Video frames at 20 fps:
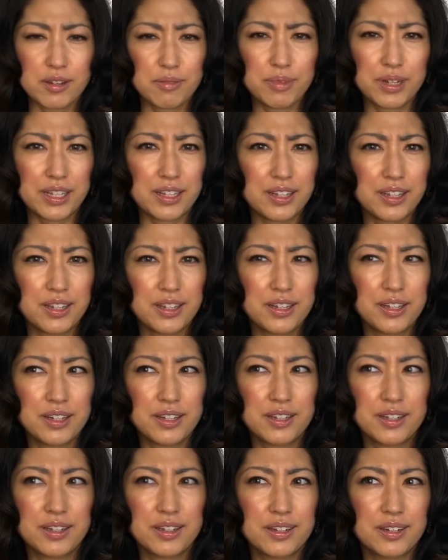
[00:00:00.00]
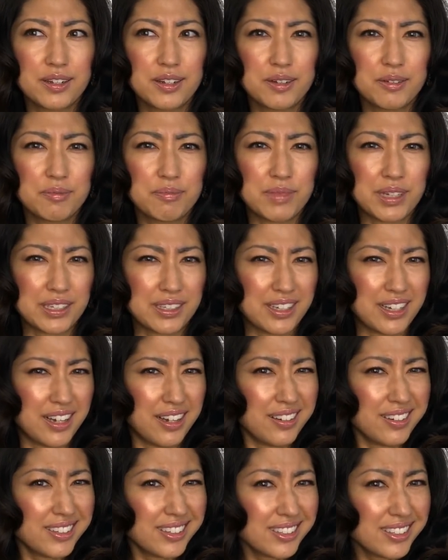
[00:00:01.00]
but
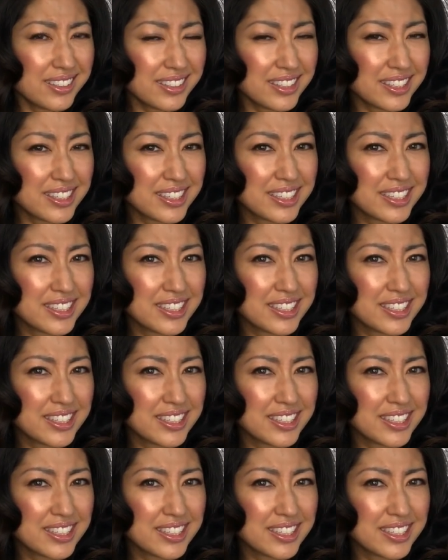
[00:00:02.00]
McDonald's?